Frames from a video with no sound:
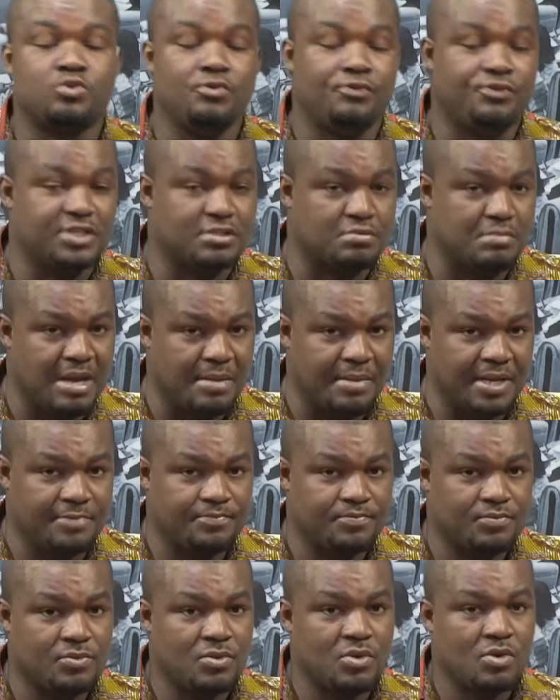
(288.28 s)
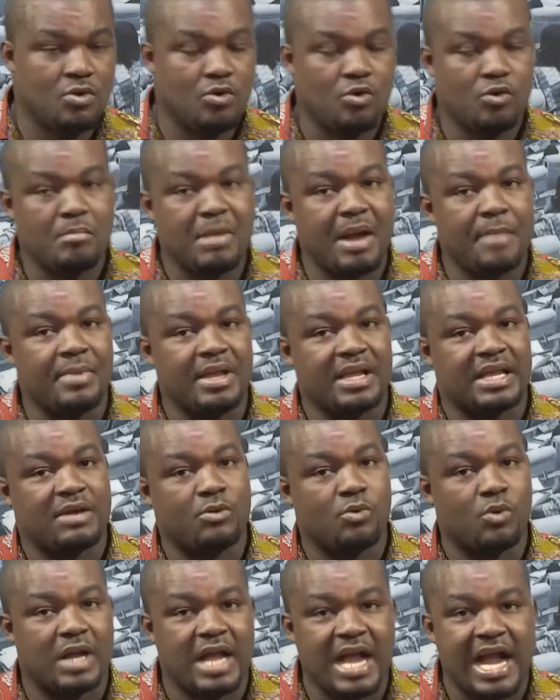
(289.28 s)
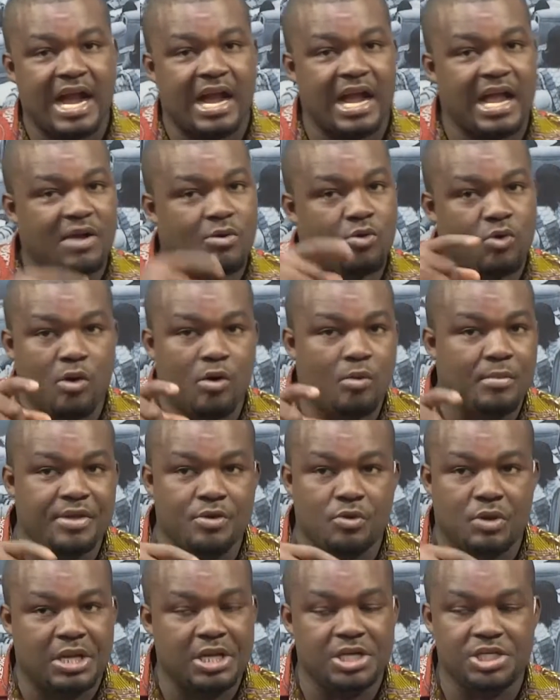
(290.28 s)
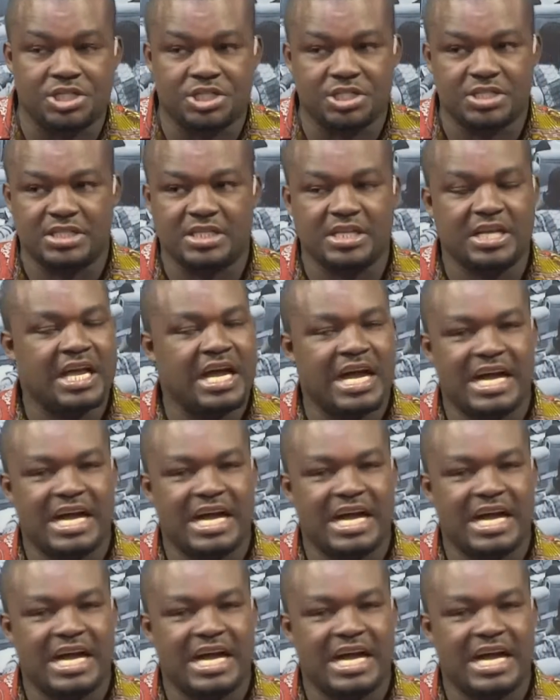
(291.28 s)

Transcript: have a school fees, mommy? Oh, mommy, okay, I call me occasion.